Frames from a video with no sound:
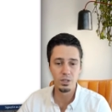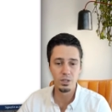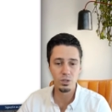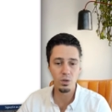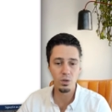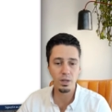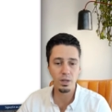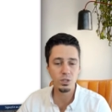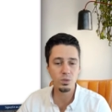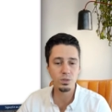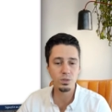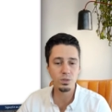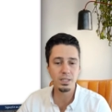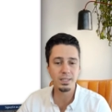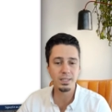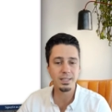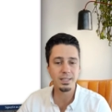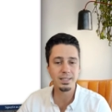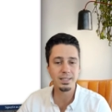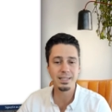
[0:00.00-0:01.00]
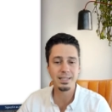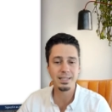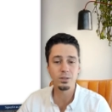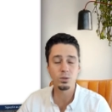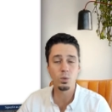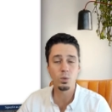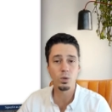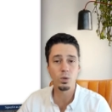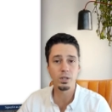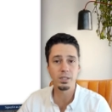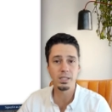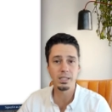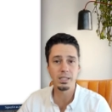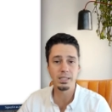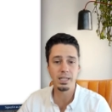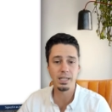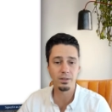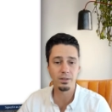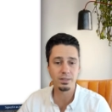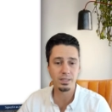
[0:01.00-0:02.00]
So let's use this sales order
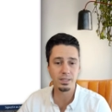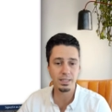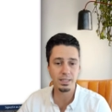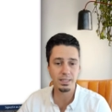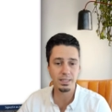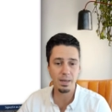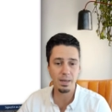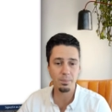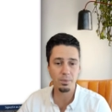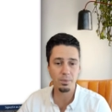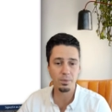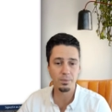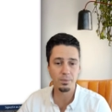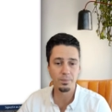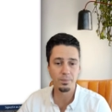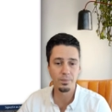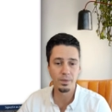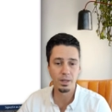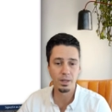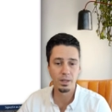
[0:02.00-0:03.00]
detail as an example.